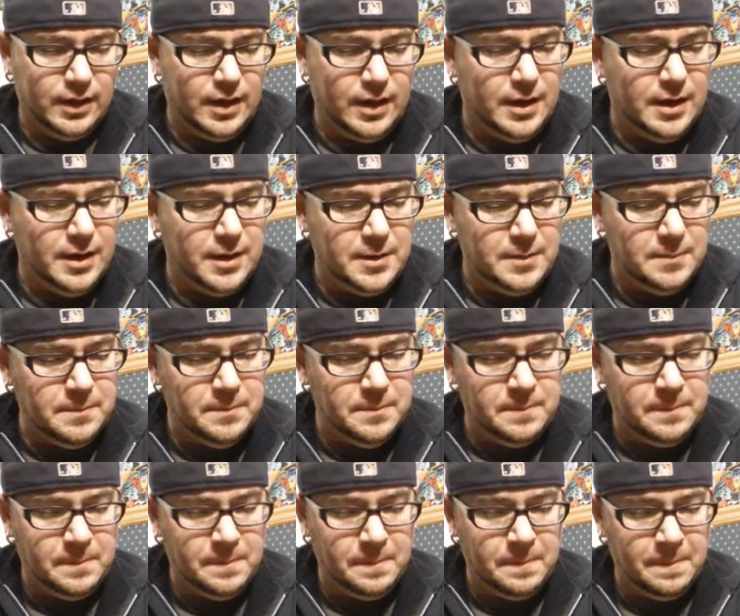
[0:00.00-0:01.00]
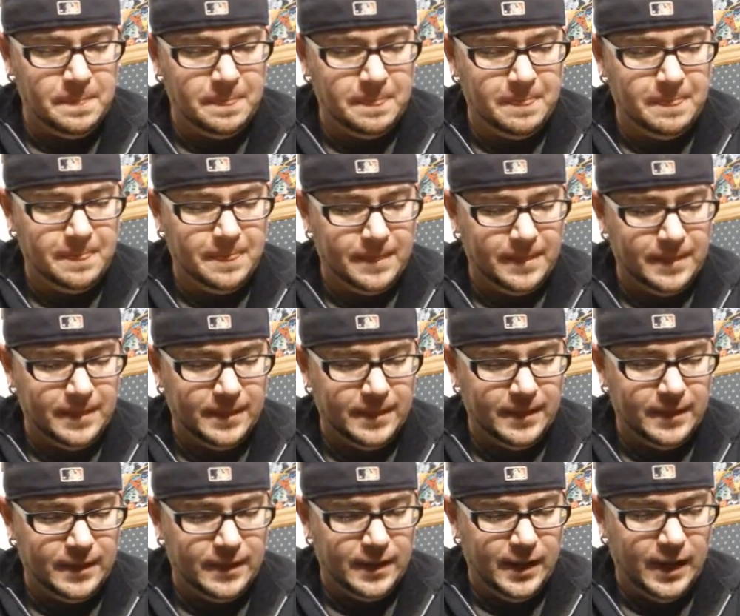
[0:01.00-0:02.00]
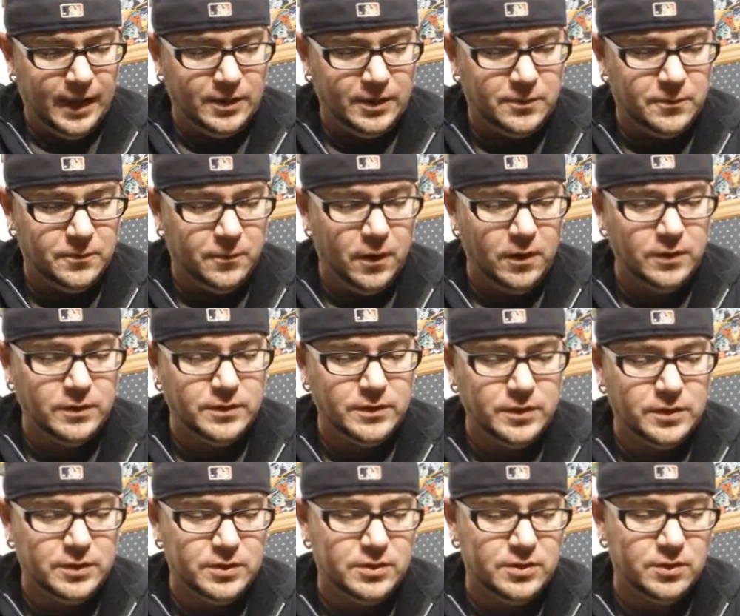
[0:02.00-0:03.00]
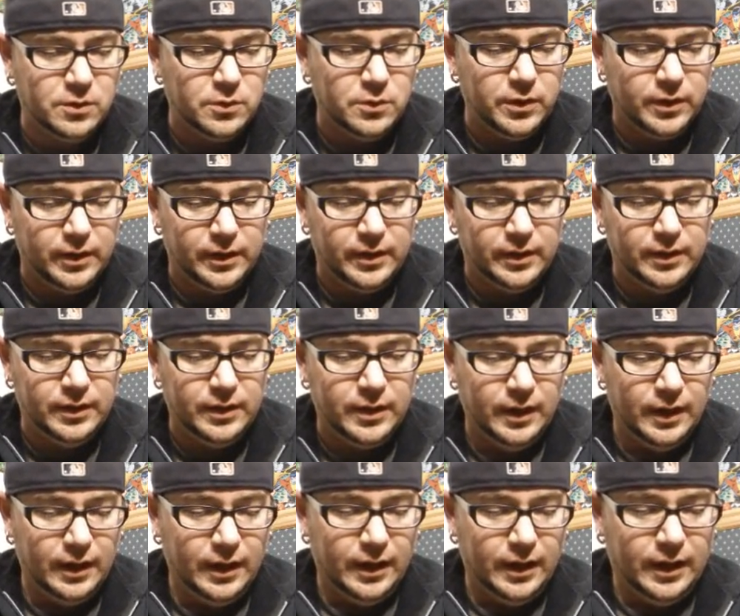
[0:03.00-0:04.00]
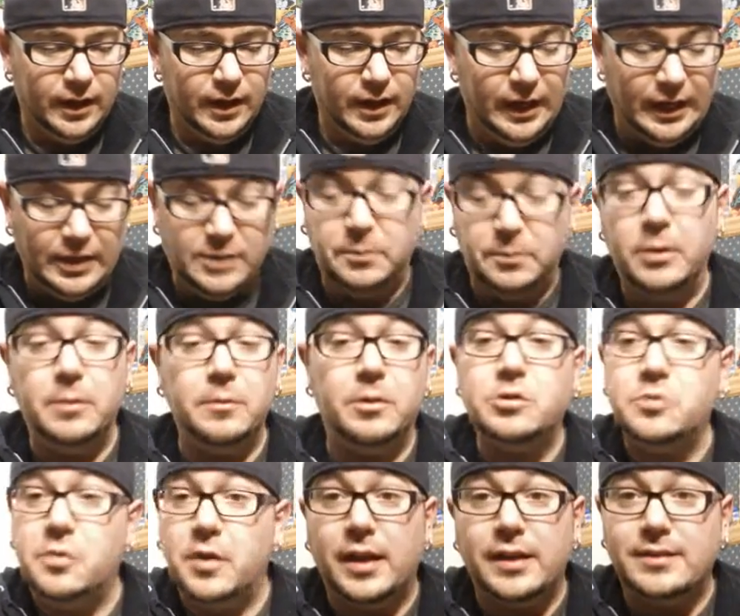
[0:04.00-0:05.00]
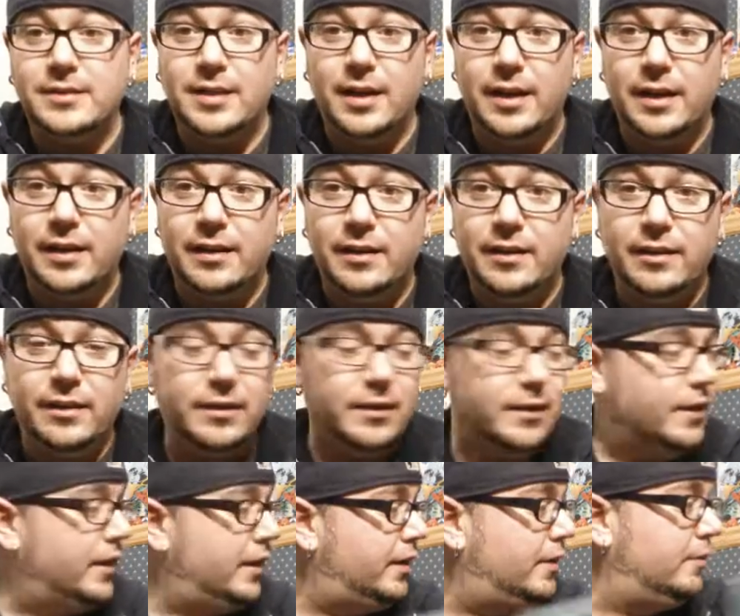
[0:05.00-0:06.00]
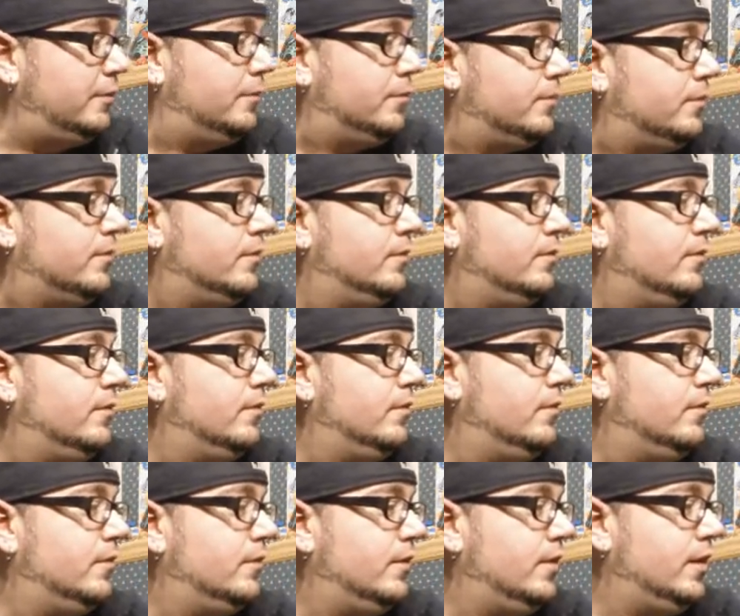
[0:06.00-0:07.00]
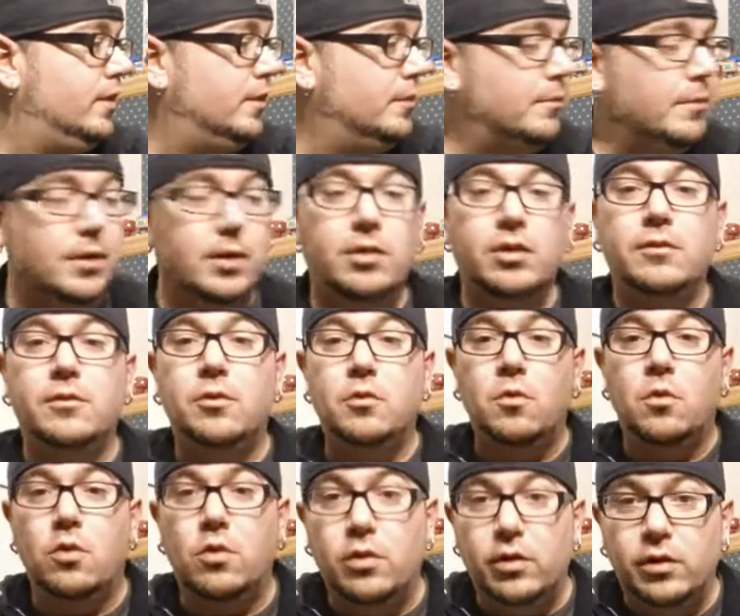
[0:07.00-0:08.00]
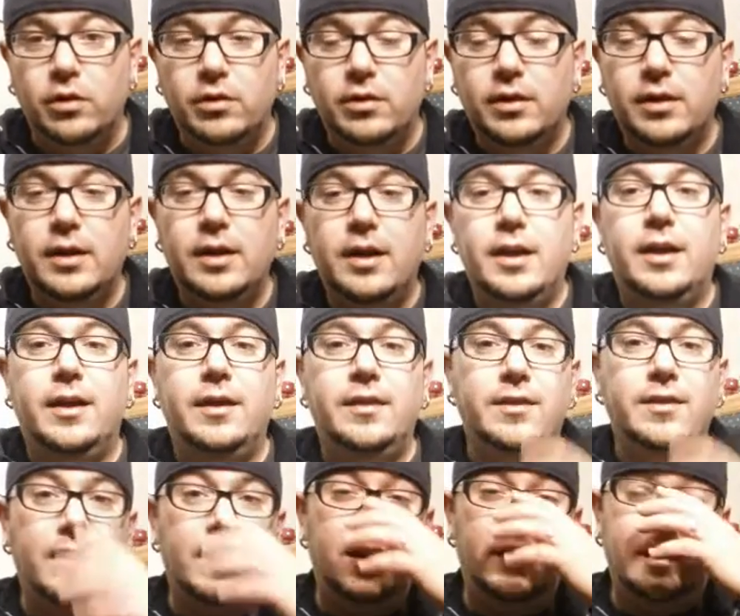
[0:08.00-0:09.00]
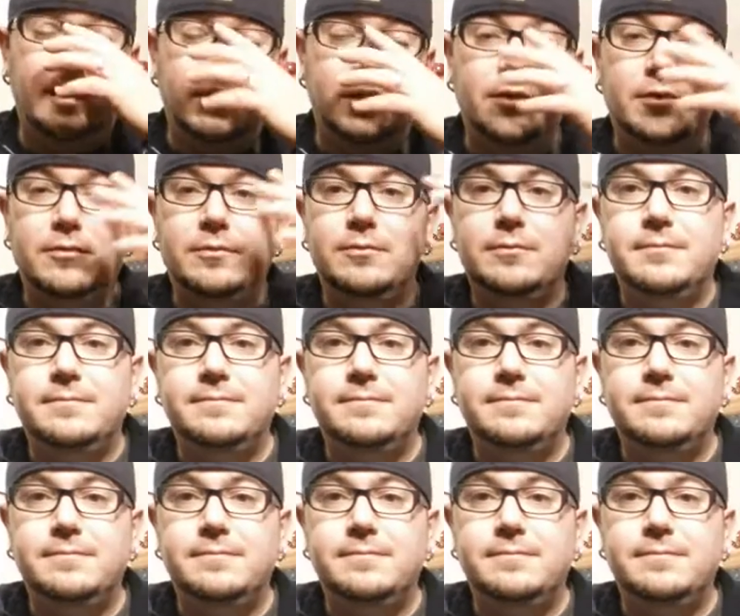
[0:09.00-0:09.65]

Um, as far as the story, it's pretty much what I said. Like in the middle of a war, they